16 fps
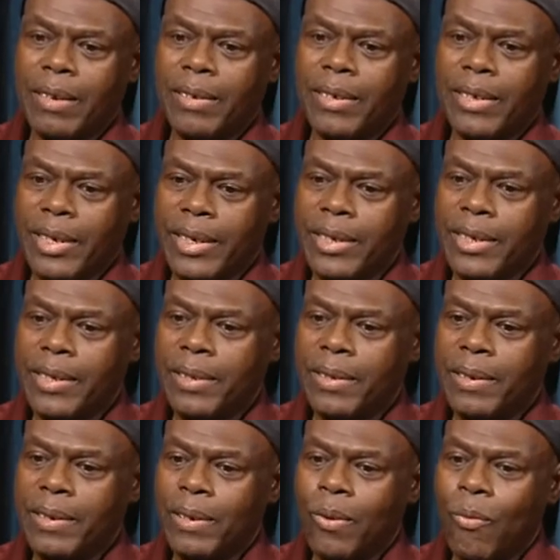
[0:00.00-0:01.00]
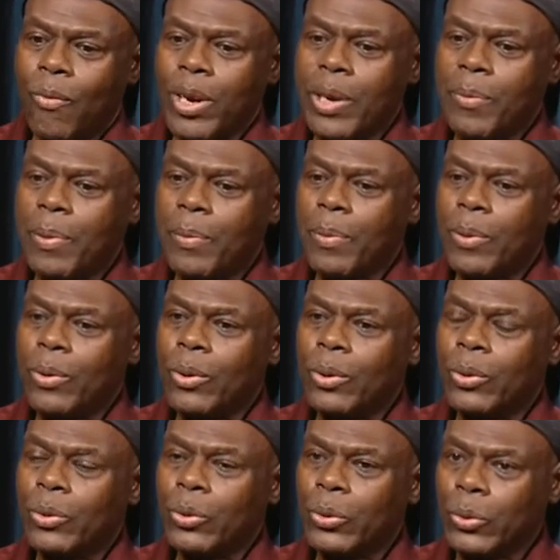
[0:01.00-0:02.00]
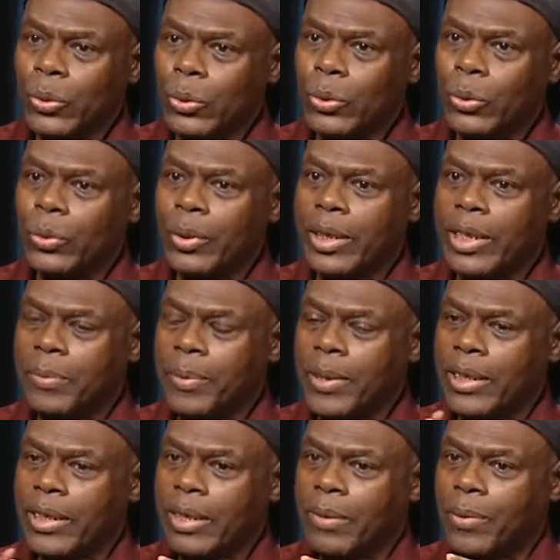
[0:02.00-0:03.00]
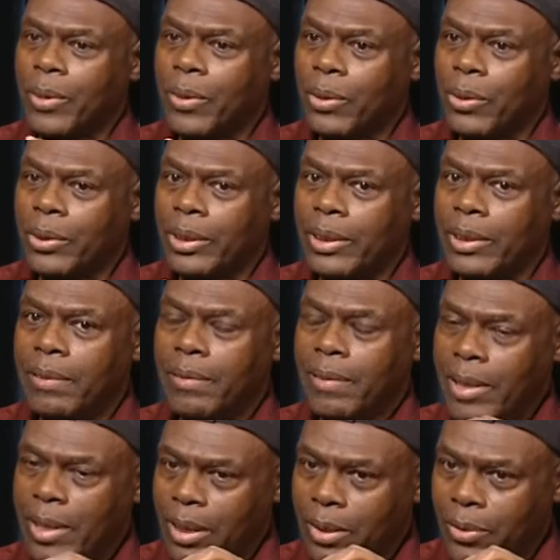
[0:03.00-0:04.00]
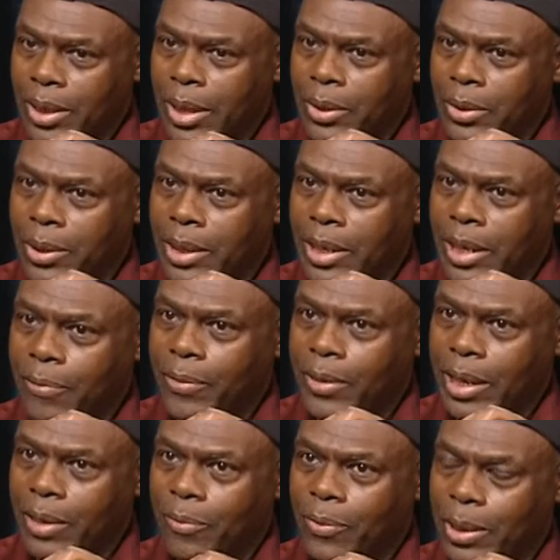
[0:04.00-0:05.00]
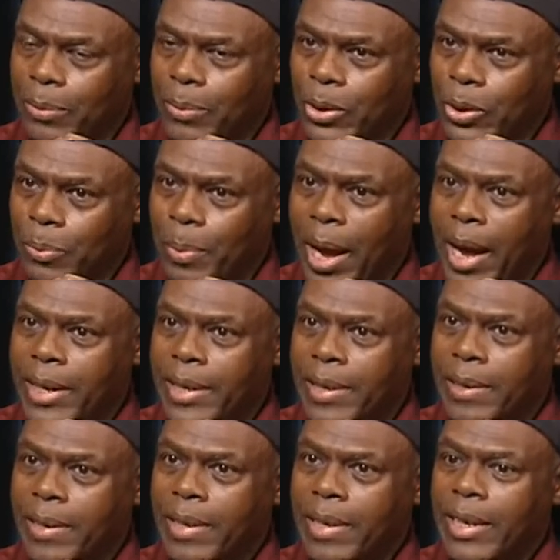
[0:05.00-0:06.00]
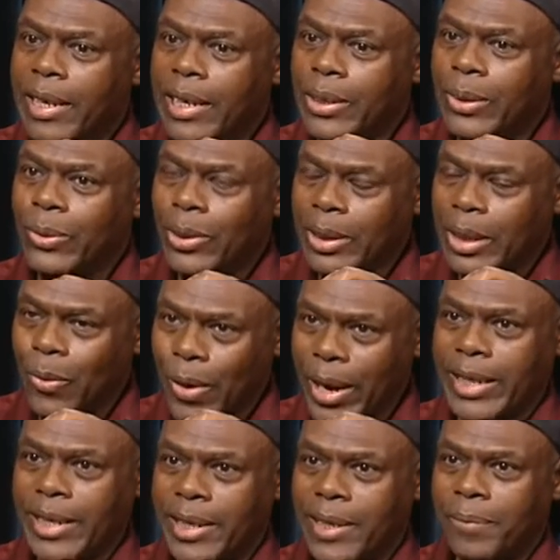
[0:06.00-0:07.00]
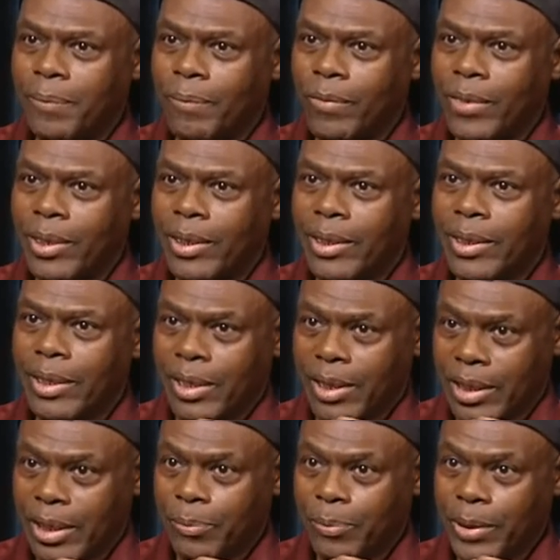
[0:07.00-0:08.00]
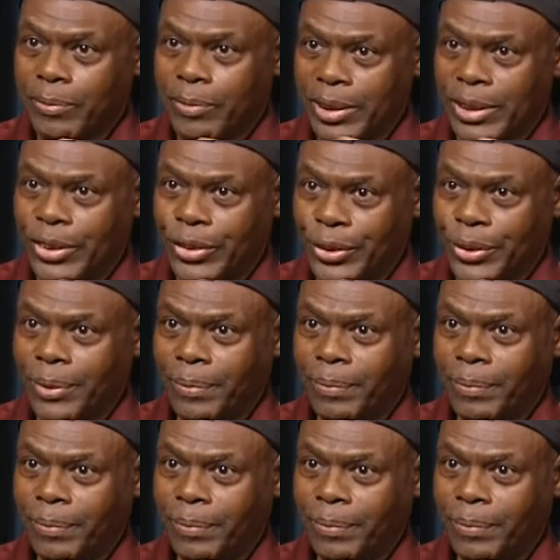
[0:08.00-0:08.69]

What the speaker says: Yes, when people go to school, especially because education in Africa for the most part is not a right, it is a privilege.